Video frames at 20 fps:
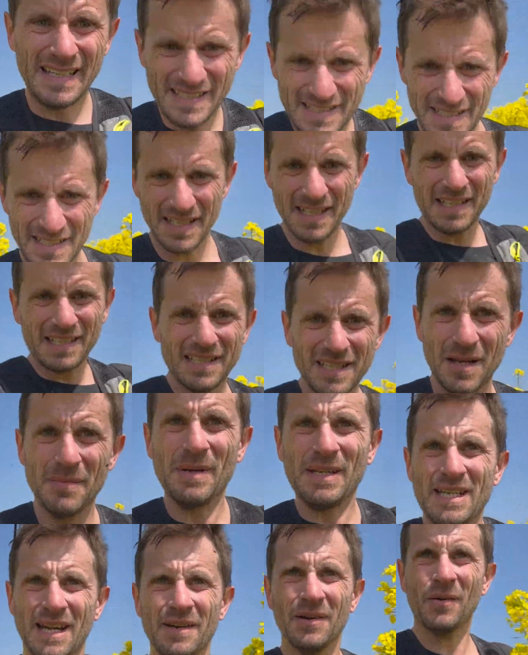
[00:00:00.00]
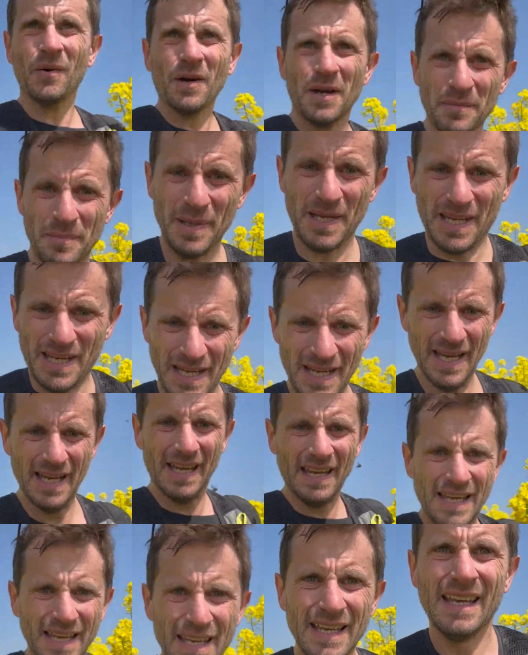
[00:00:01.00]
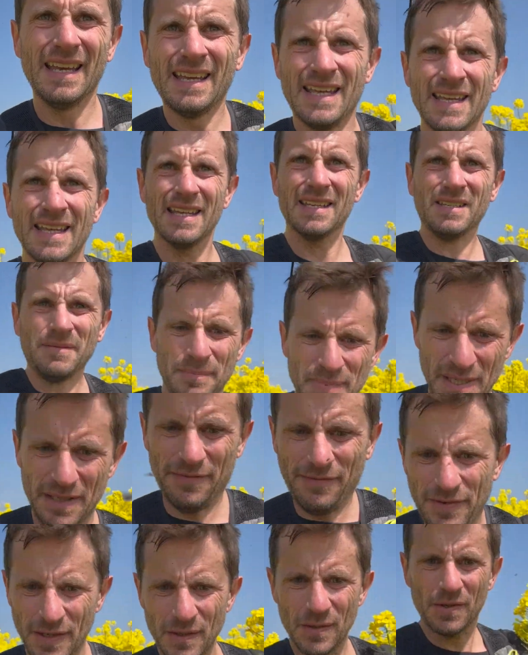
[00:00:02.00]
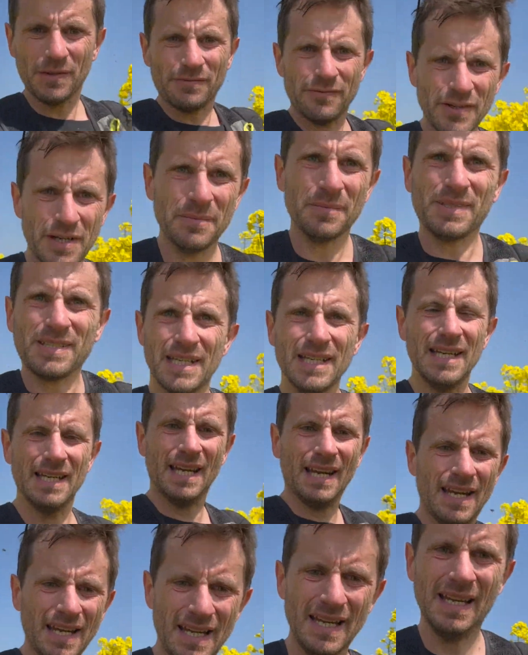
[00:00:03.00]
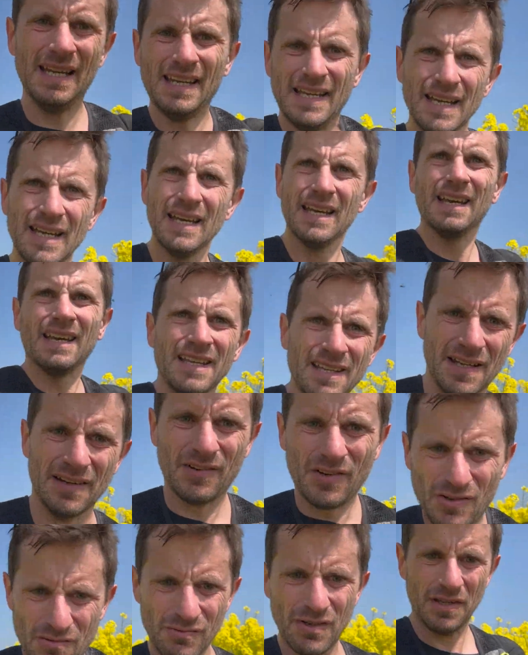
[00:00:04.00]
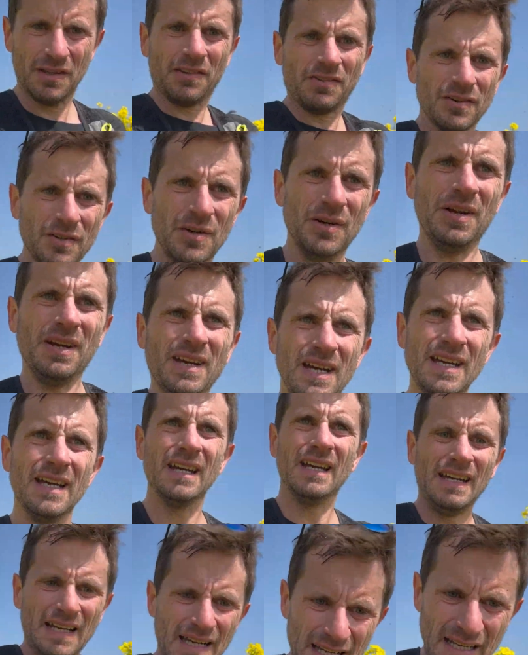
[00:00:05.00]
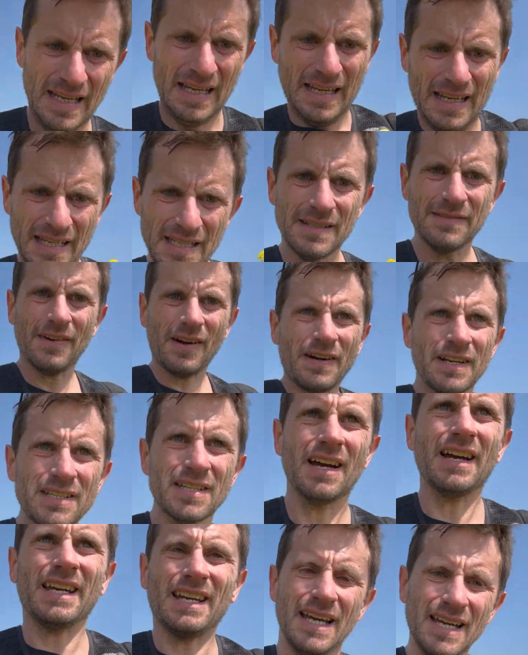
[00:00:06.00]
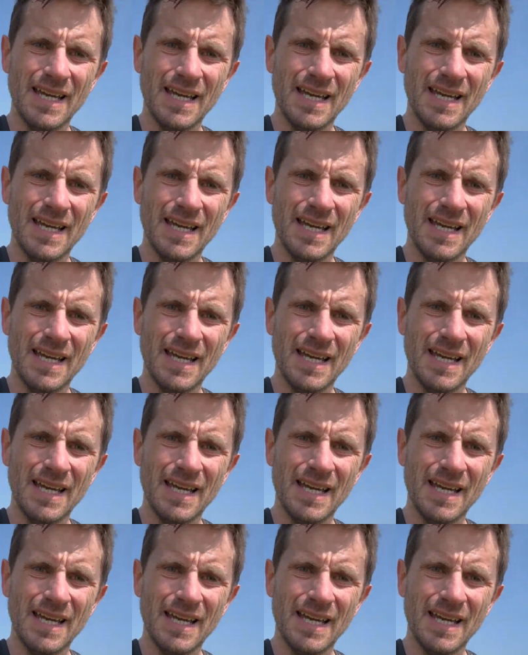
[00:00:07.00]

is going to slow me down quite a bit. There's a big field of rapeseed I've got to run through. It's very tight. I